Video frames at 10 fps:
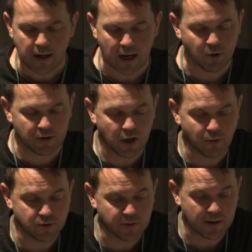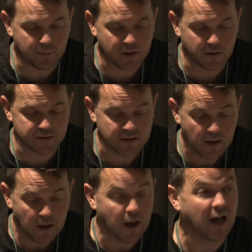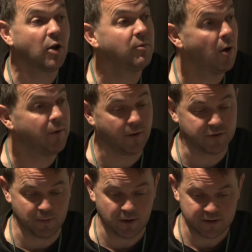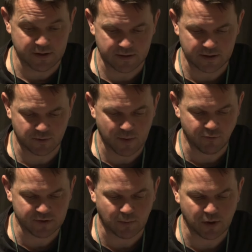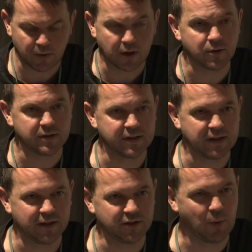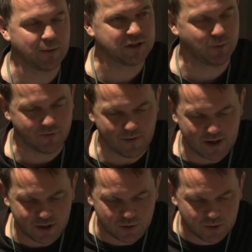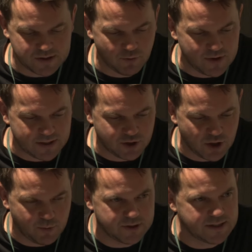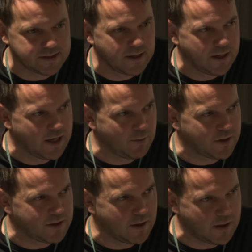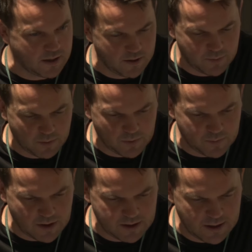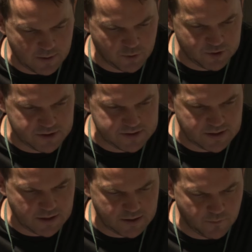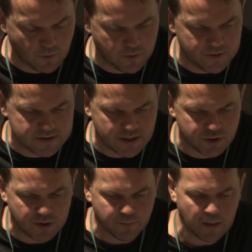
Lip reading: I'm not going to go into all that because I don't know enough, to be honest. I think that's the main reason why I don't want to go into the way in which the book of Revelation was reinterpreted by Christians in the 4th and 5th century.